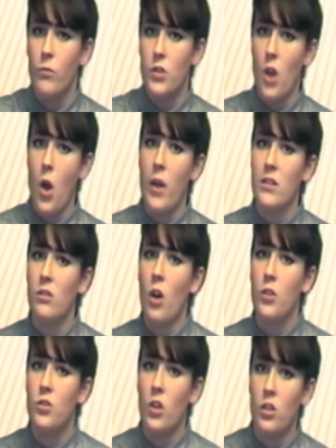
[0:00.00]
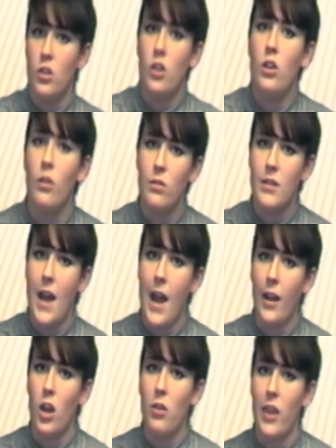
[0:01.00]
So it's not just you
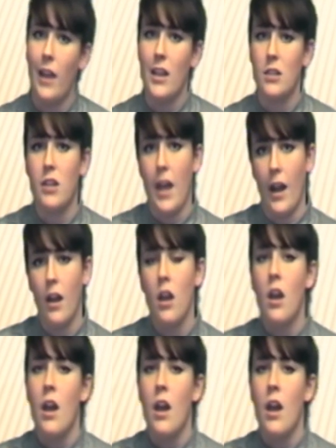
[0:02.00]
saying you think this thing,